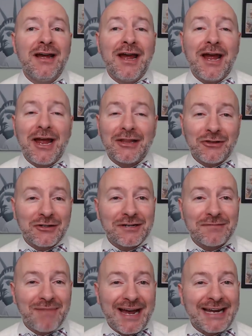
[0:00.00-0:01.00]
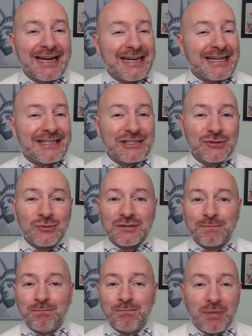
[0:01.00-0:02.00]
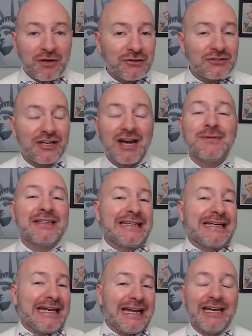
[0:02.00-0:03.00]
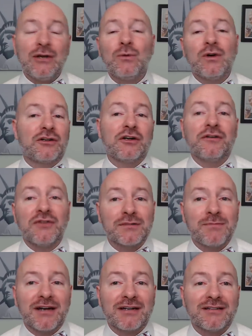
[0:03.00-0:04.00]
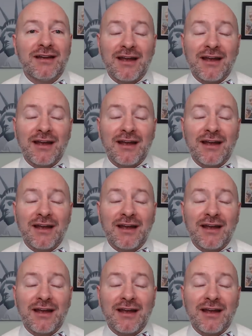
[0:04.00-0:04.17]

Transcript: And looking back, this was better timing than anyone could have expected.